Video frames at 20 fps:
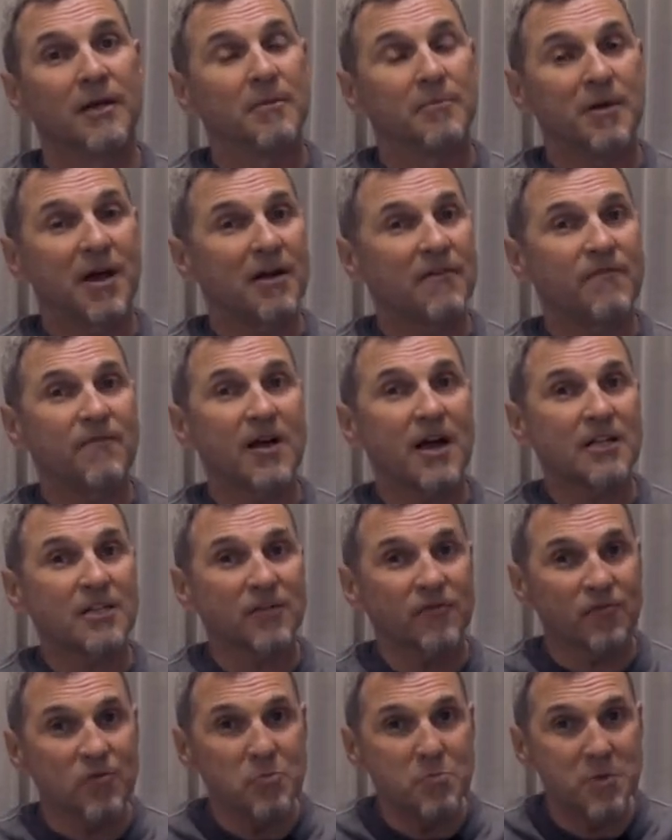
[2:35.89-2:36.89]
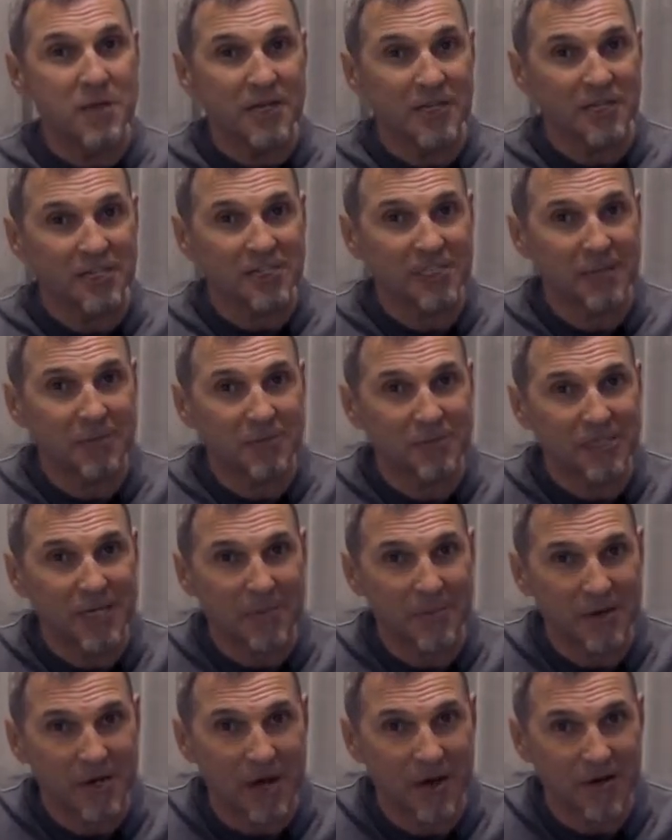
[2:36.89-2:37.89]
Matter of fact, if you've been to some
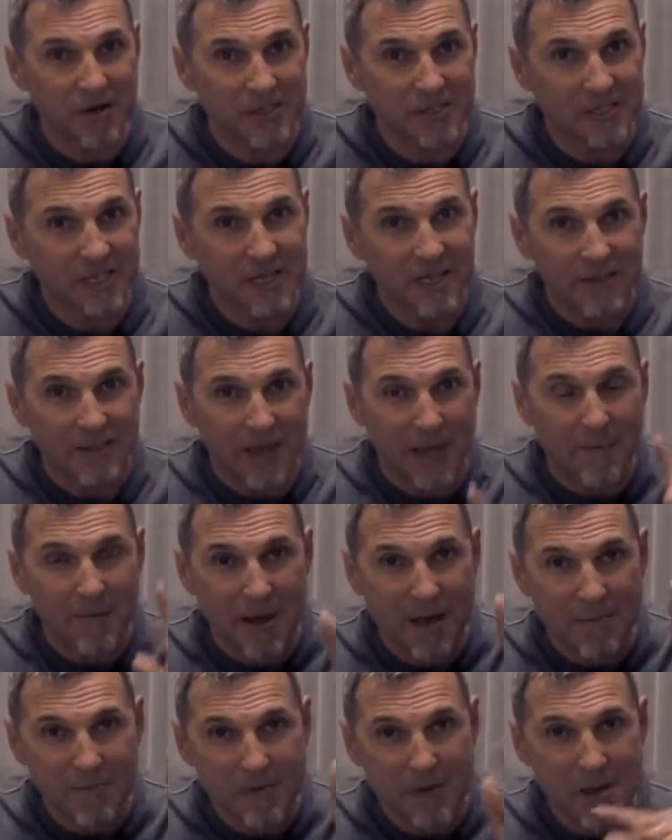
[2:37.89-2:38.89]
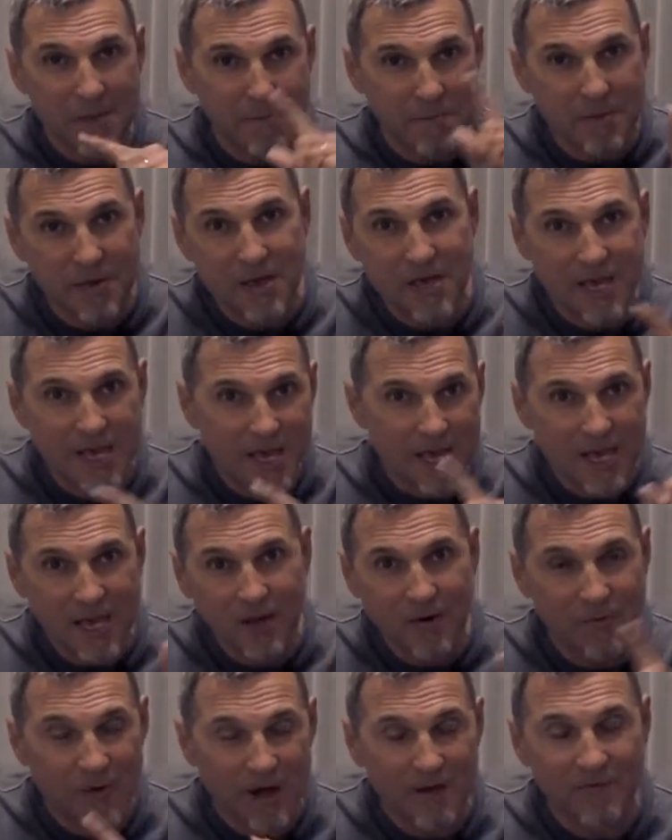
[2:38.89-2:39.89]
seminaries, that might be a
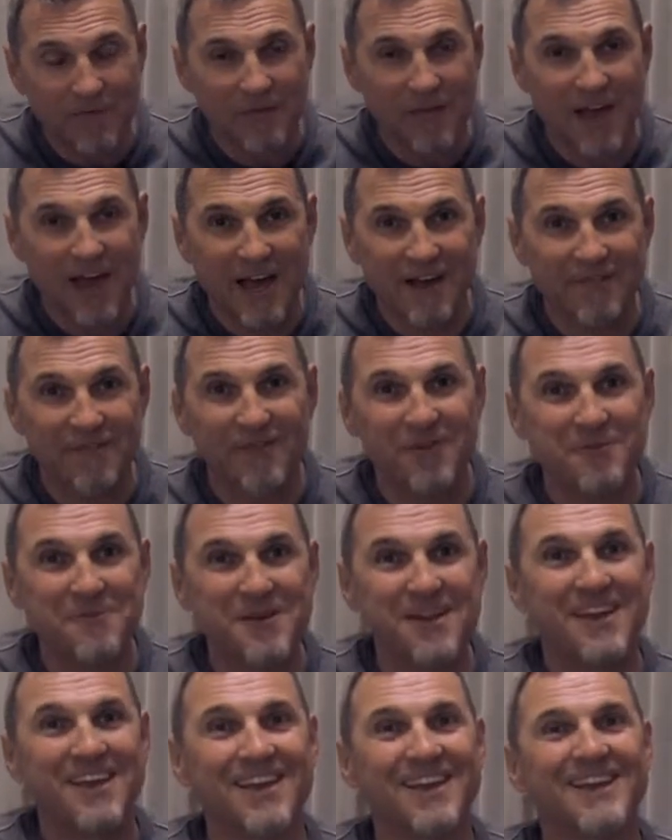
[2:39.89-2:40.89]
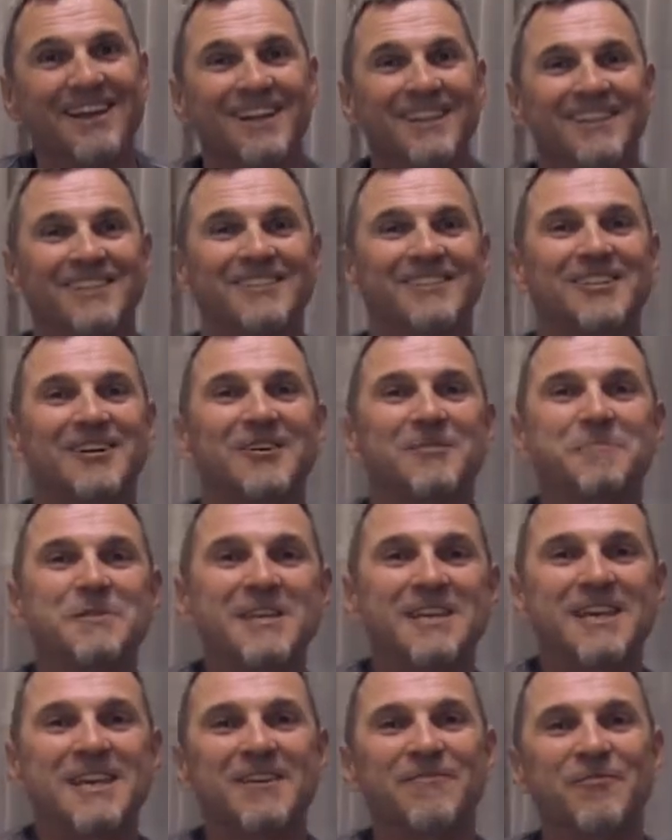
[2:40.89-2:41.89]
big red flag for me. So
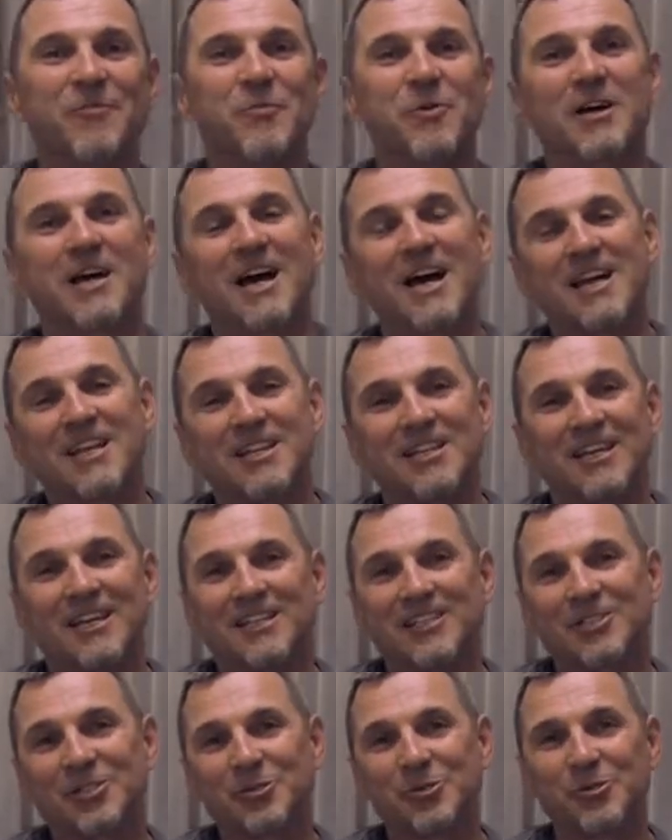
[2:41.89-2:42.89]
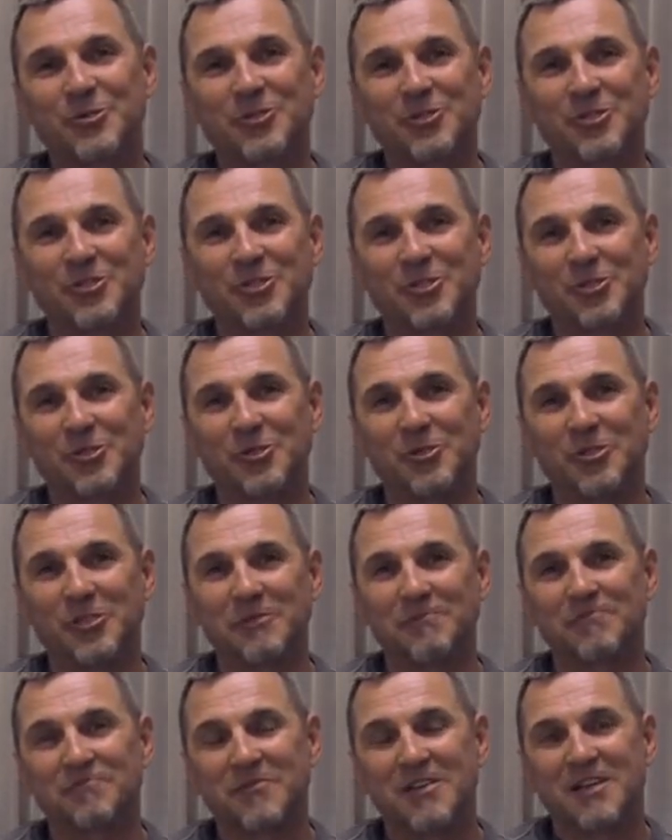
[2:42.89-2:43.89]
be careful what kind of schools you choose.